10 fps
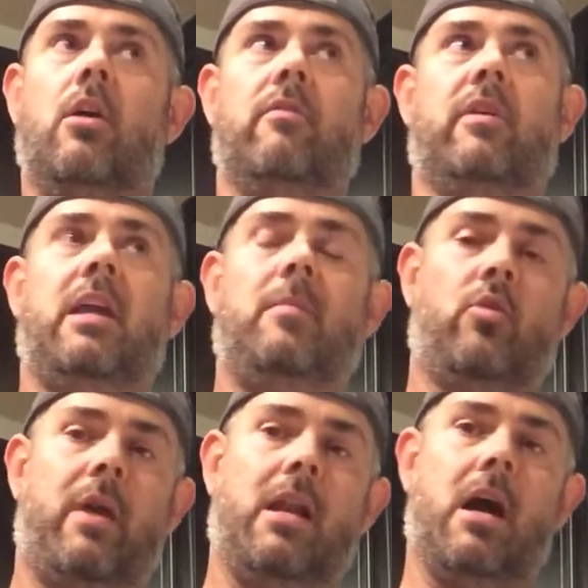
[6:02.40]
overcame
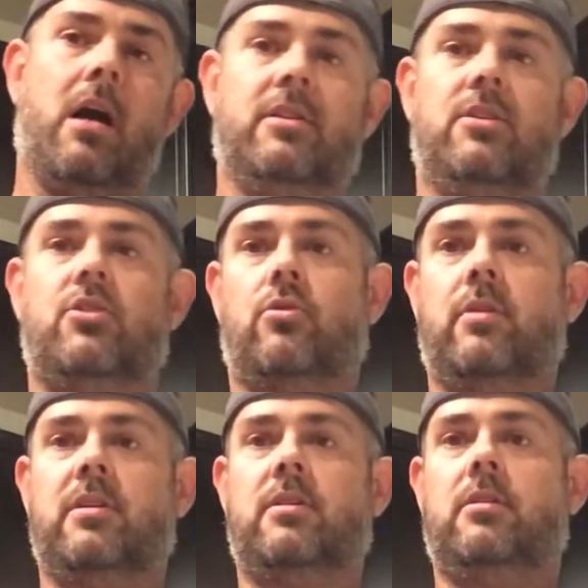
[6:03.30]
great odds
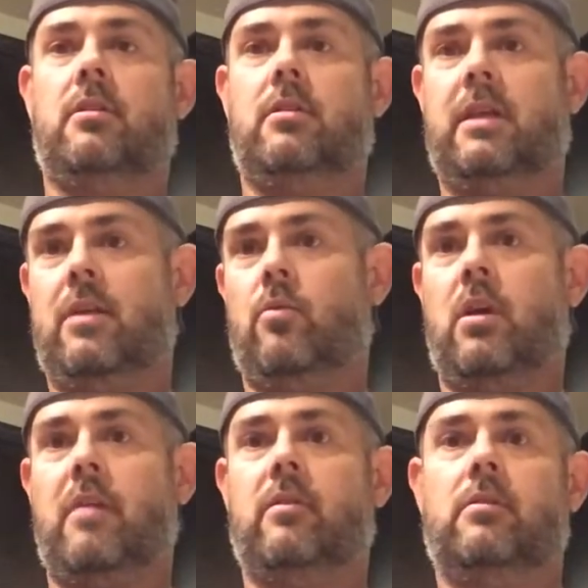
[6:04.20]
stories to get
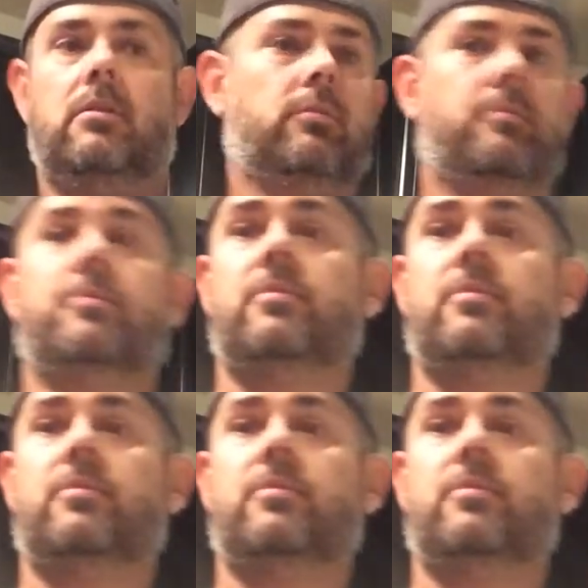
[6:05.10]
wherever. Oh,